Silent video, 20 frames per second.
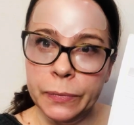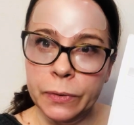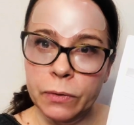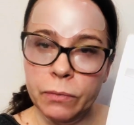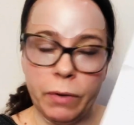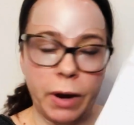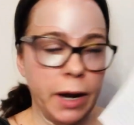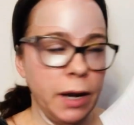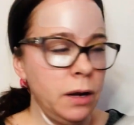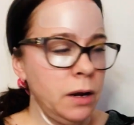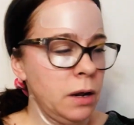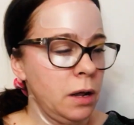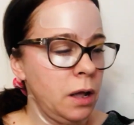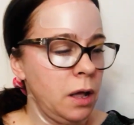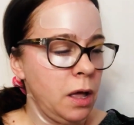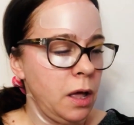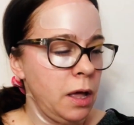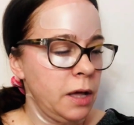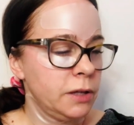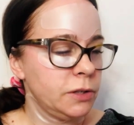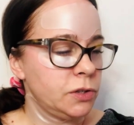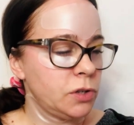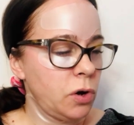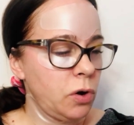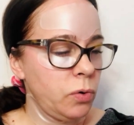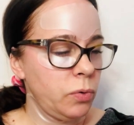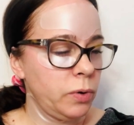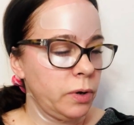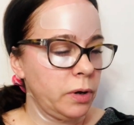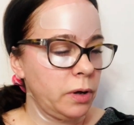right?
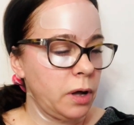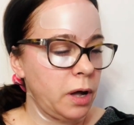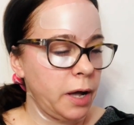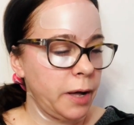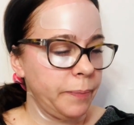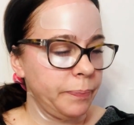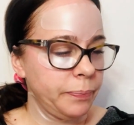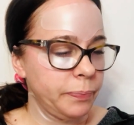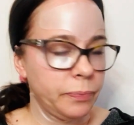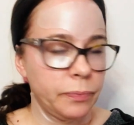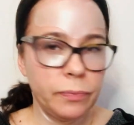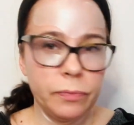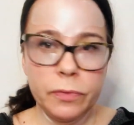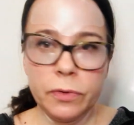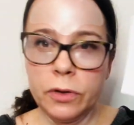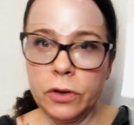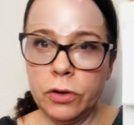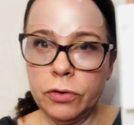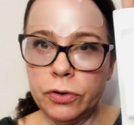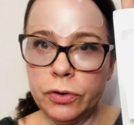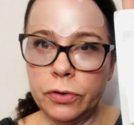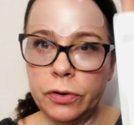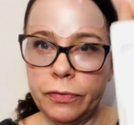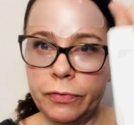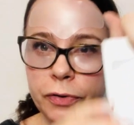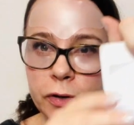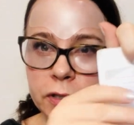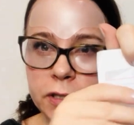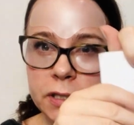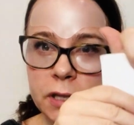So you do the
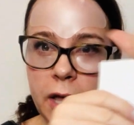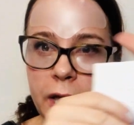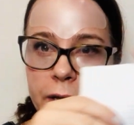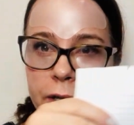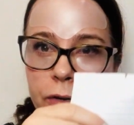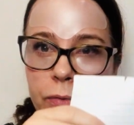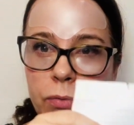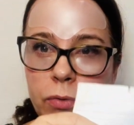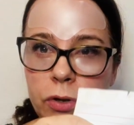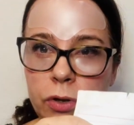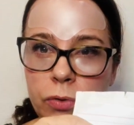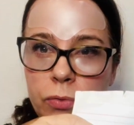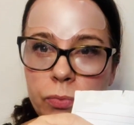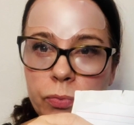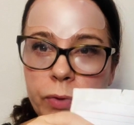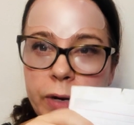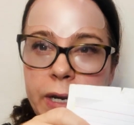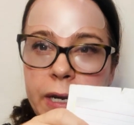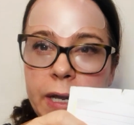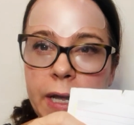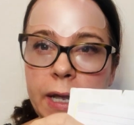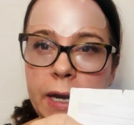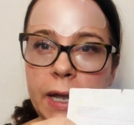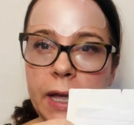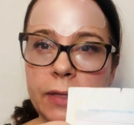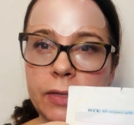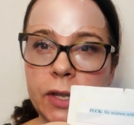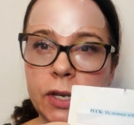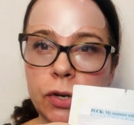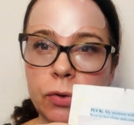first line, you read it,
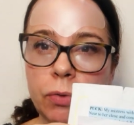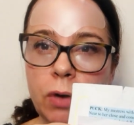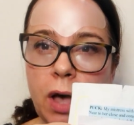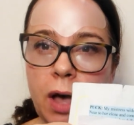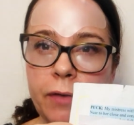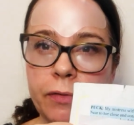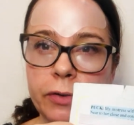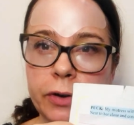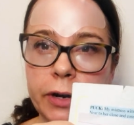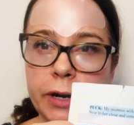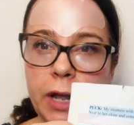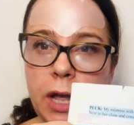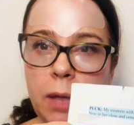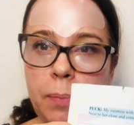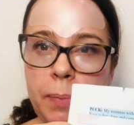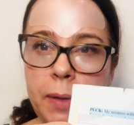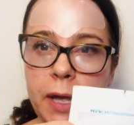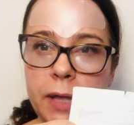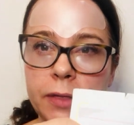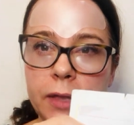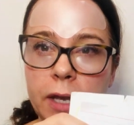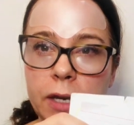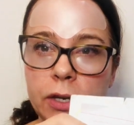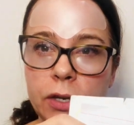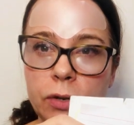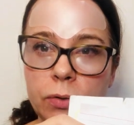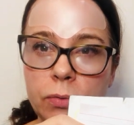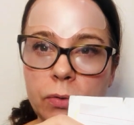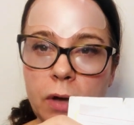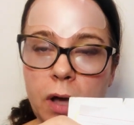and then you cover it up, and then
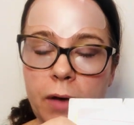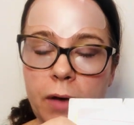you